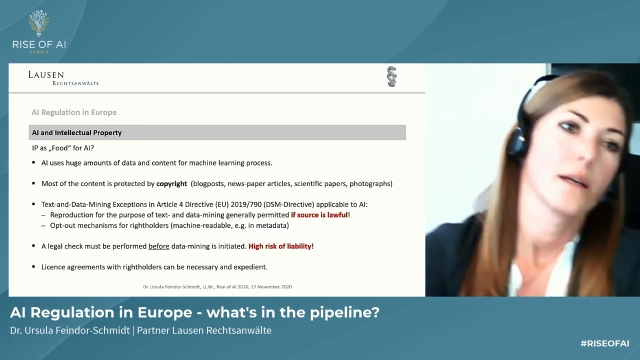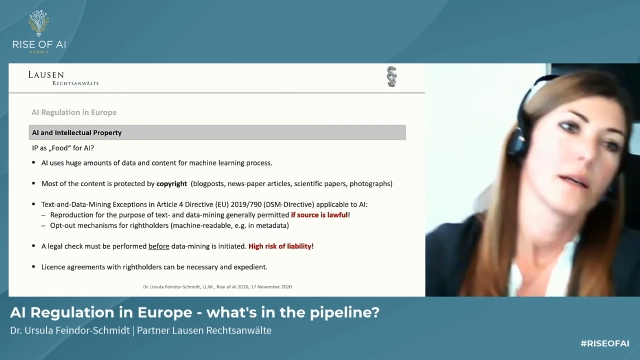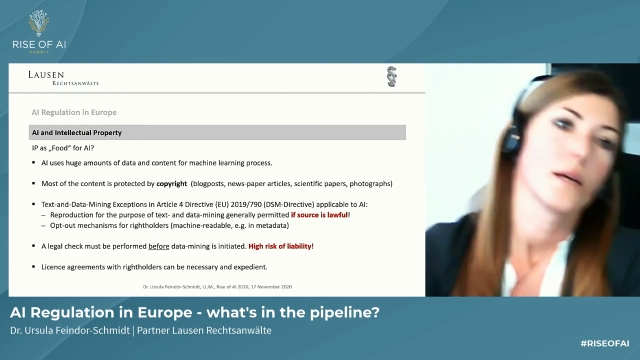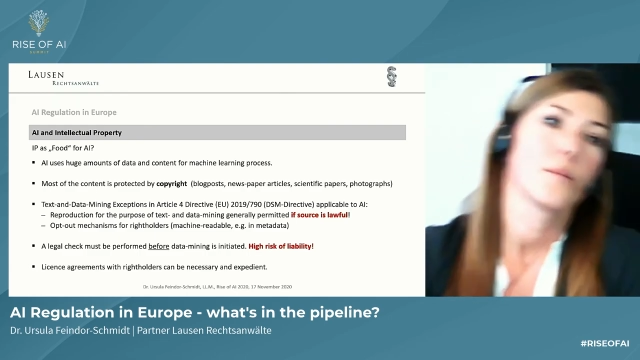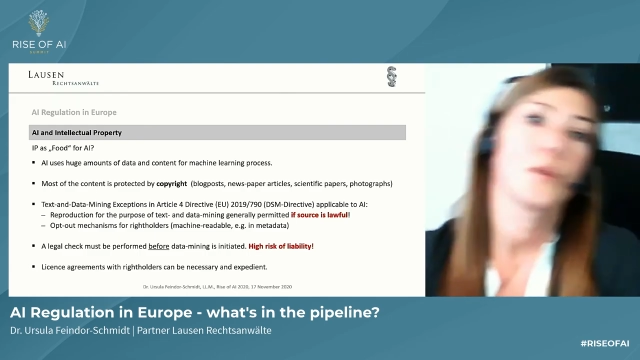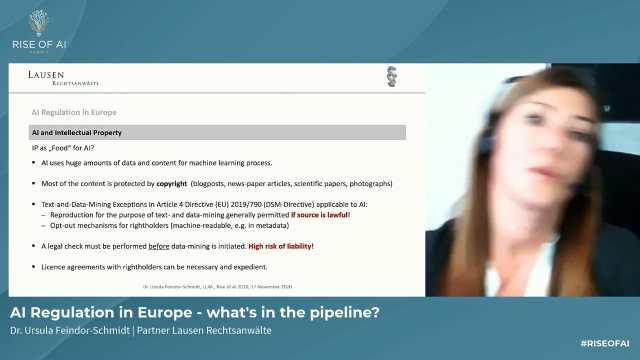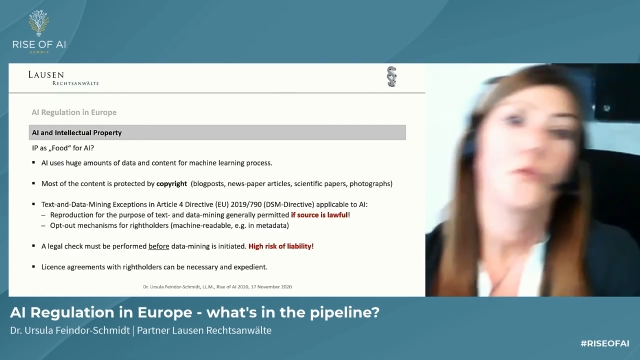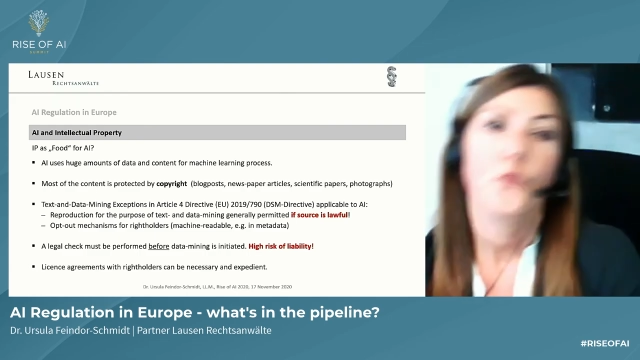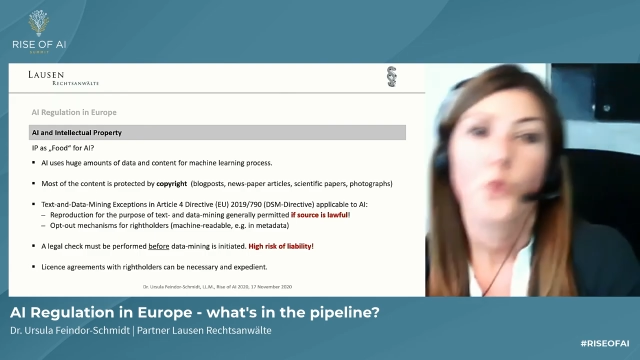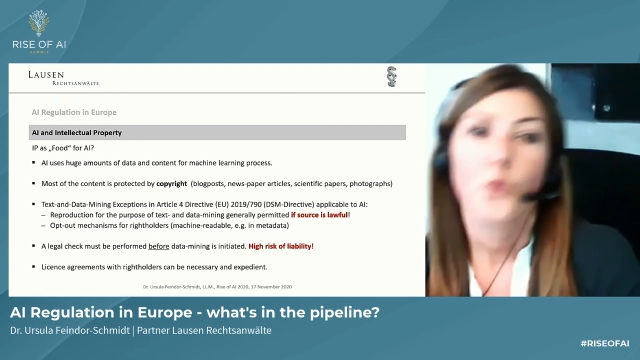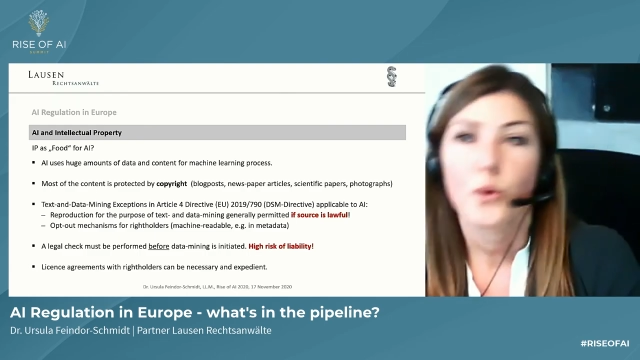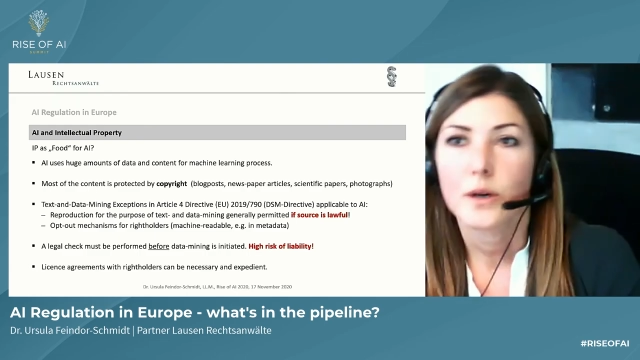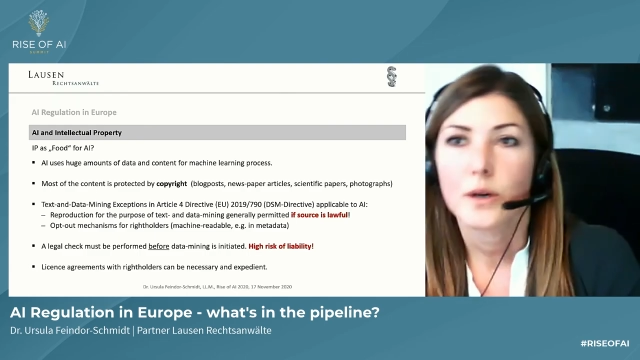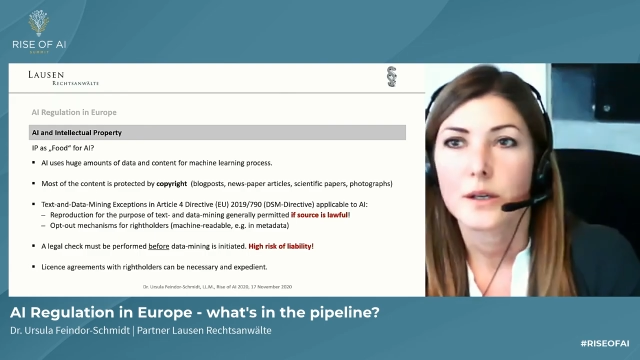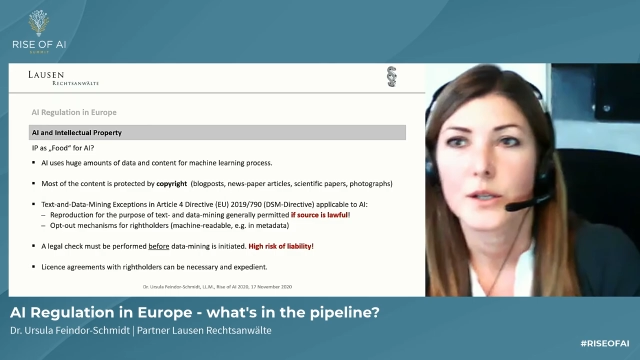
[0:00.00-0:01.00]

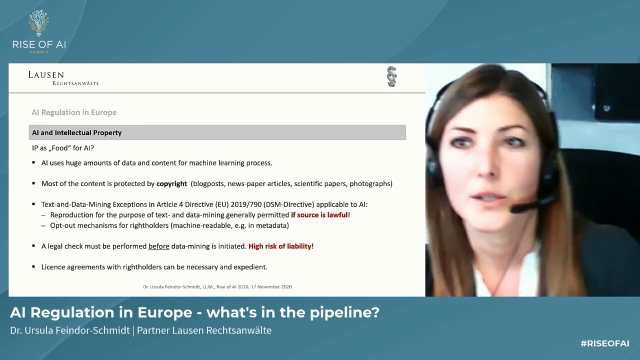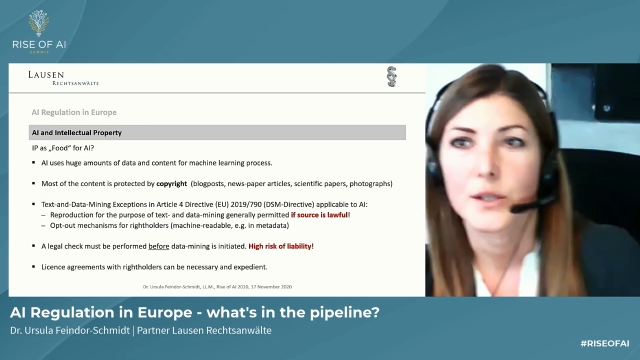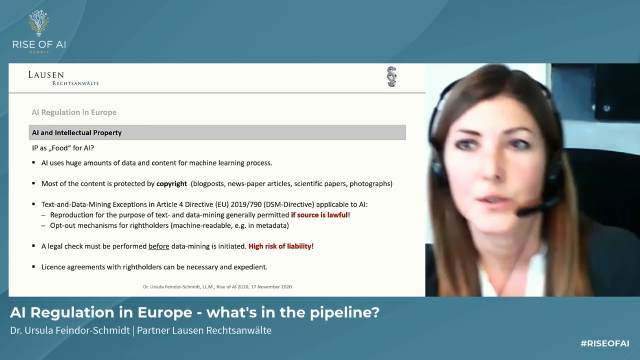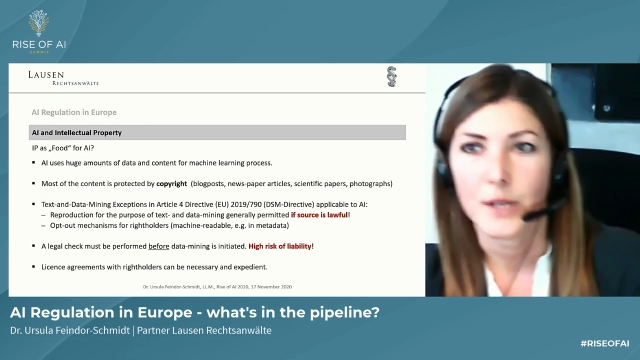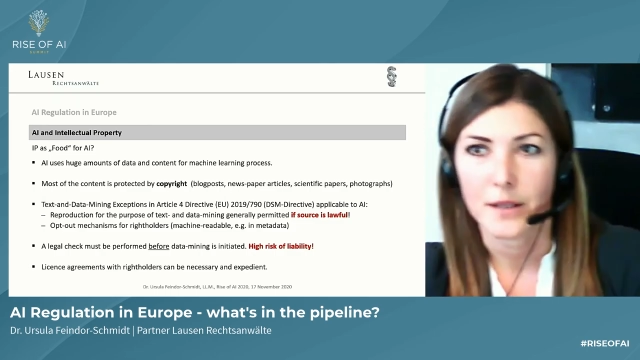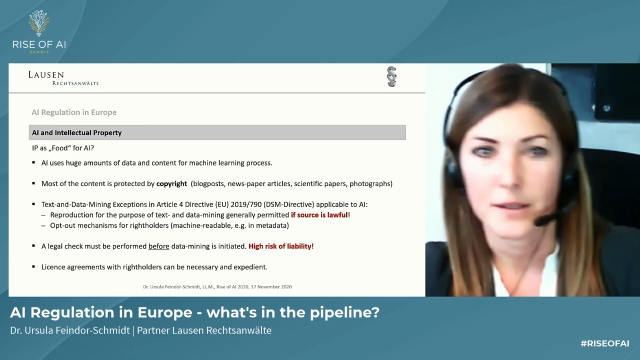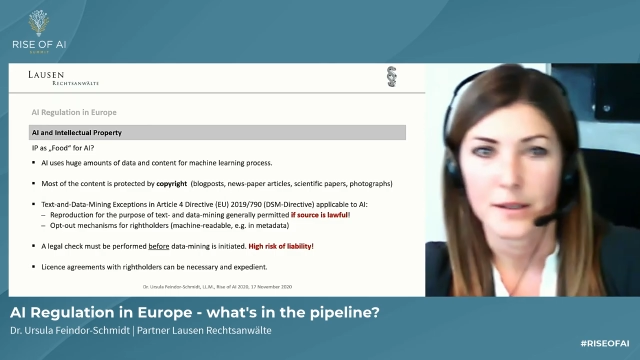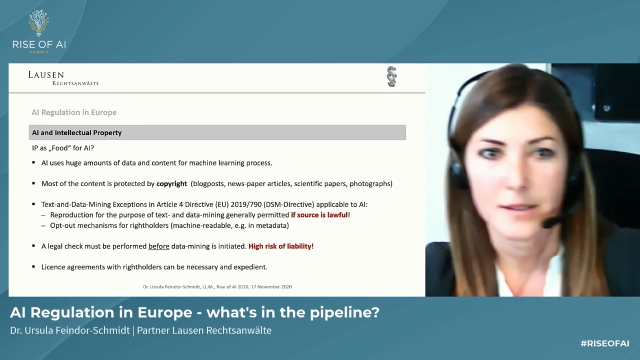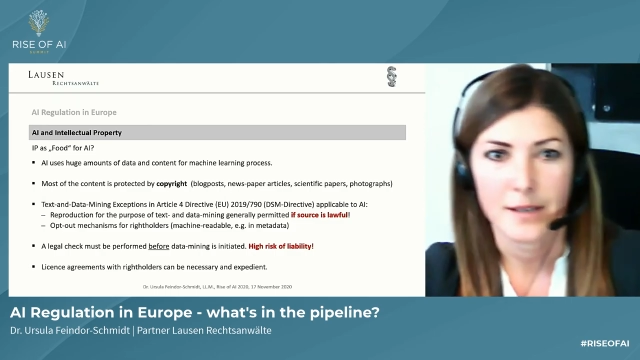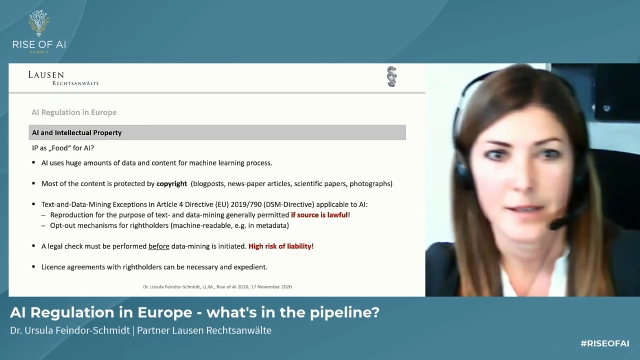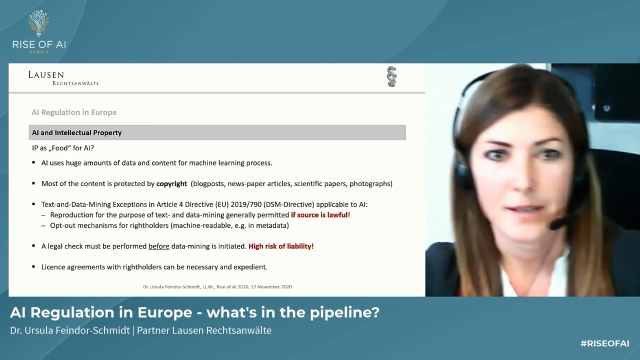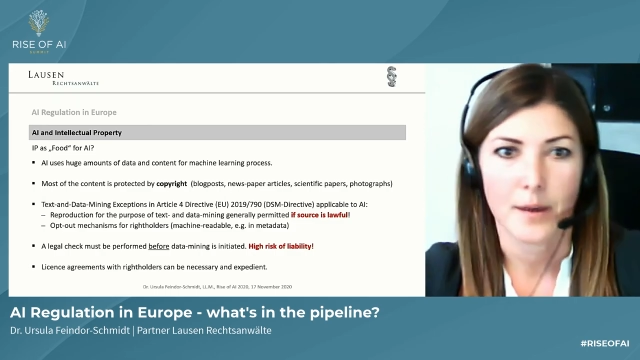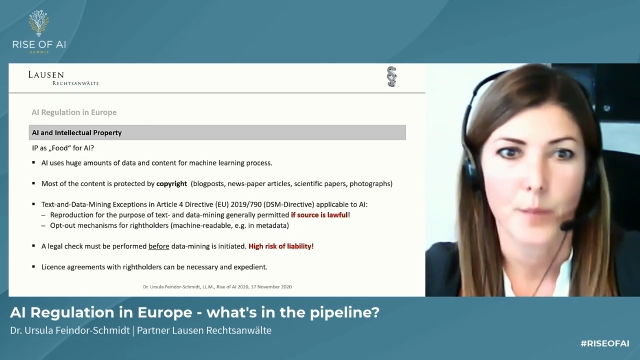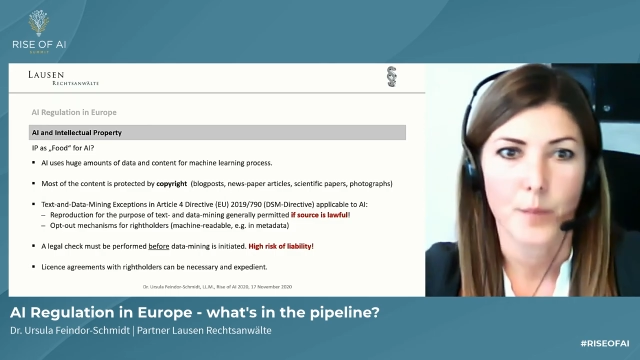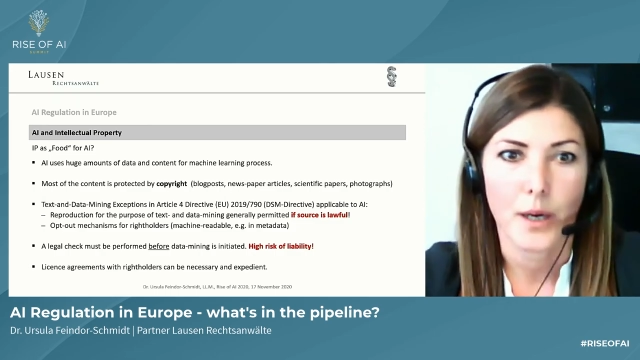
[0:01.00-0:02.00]
before you're doing this
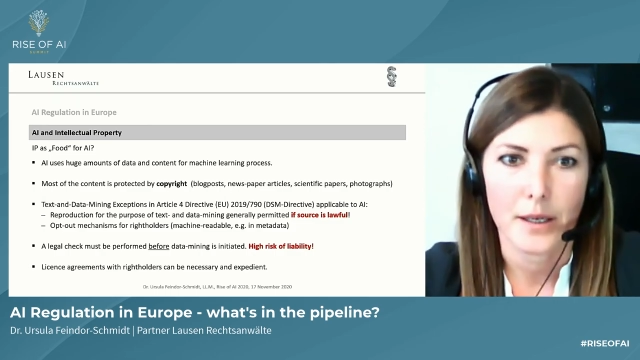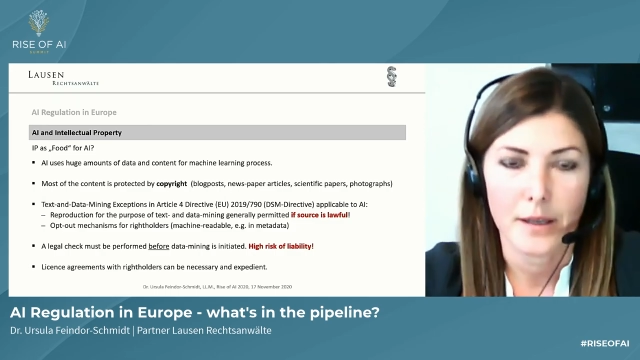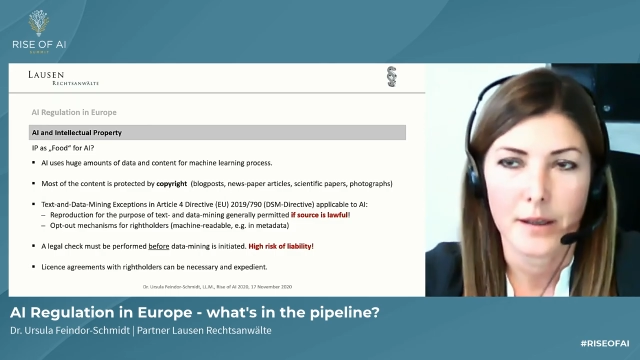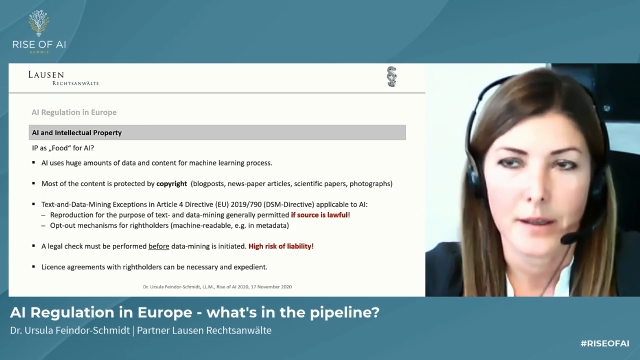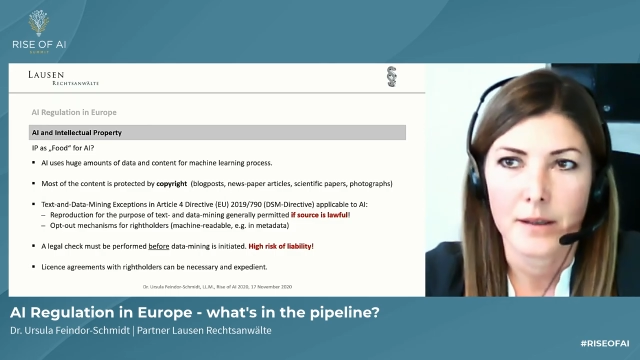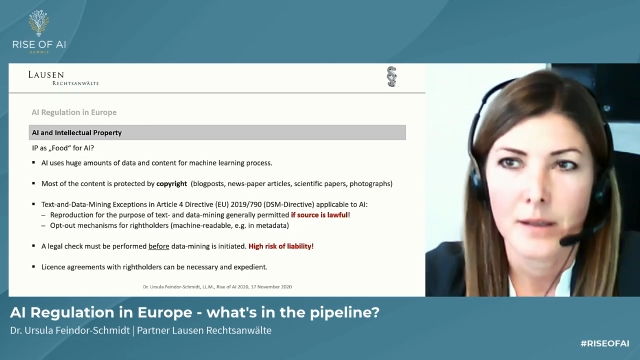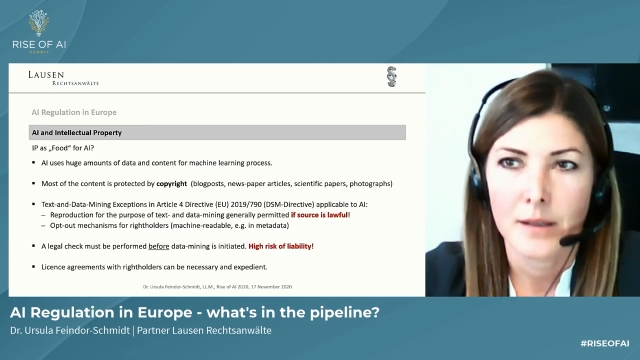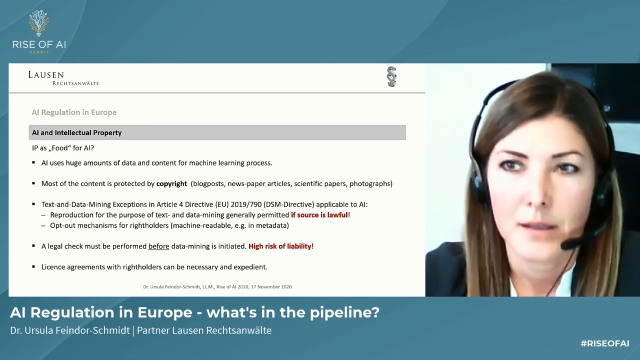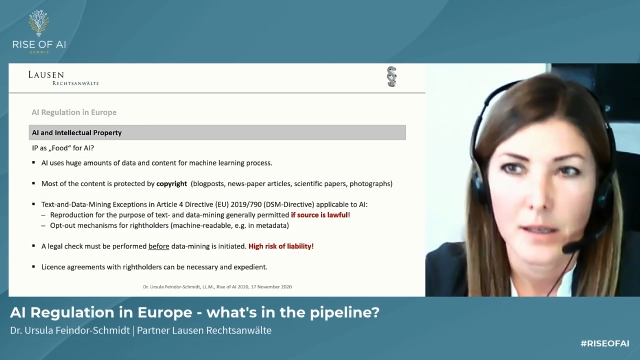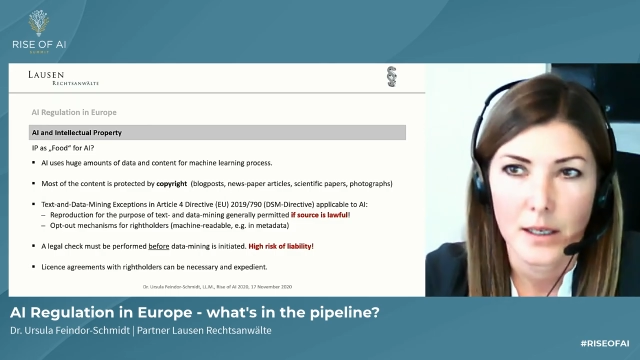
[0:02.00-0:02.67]
data mining